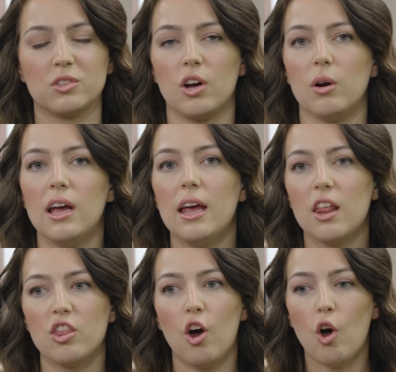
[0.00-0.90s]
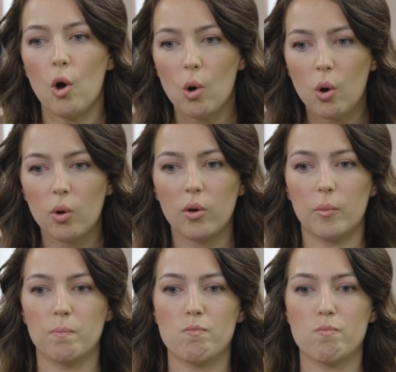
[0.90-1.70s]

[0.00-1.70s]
So the whole